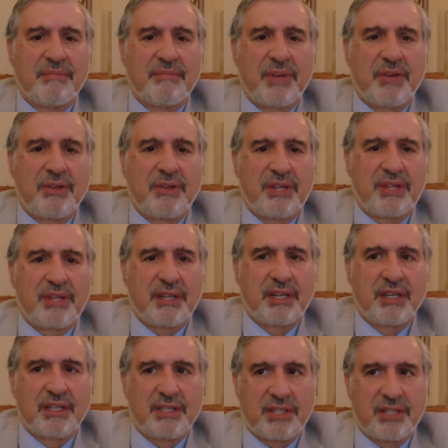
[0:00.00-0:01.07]
them. Both
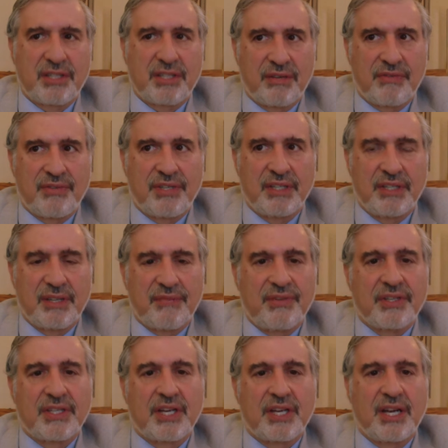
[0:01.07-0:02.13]
served at
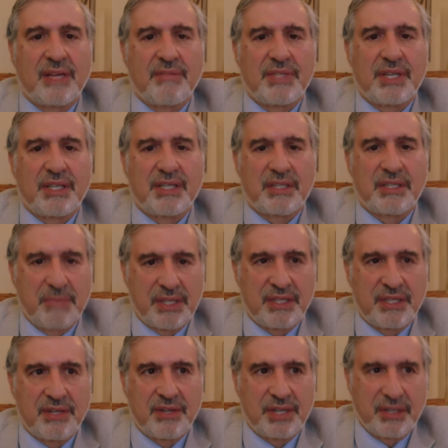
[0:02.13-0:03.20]
different times as
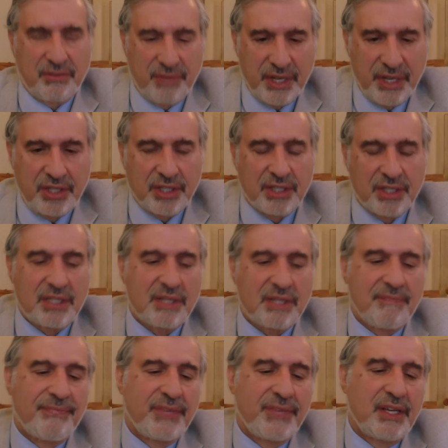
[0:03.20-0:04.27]
Smithsonian
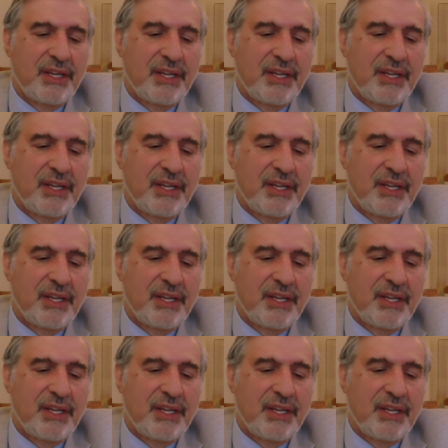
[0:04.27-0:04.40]
regents.